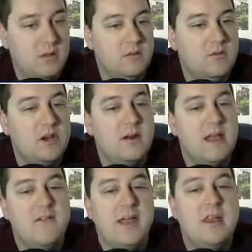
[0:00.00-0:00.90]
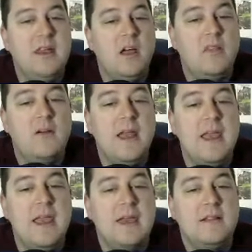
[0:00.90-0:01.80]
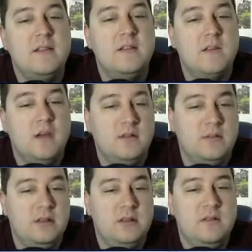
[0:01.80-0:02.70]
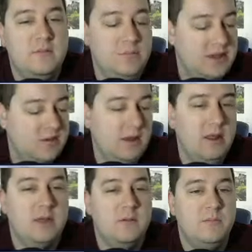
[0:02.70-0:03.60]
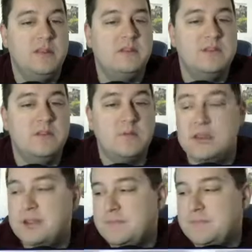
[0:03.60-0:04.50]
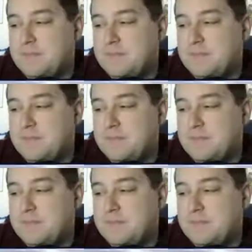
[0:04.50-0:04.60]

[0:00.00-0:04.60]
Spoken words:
We don't have any other ands other than this beat right here, beats 3,